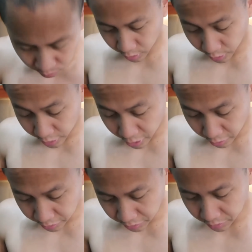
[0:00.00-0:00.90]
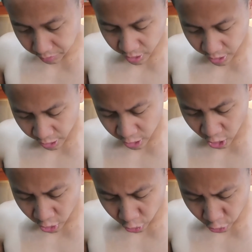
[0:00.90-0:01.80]
like carrots. And
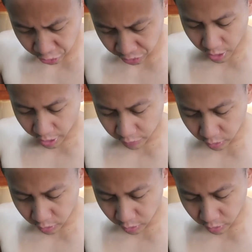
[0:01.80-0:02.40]
others, I have to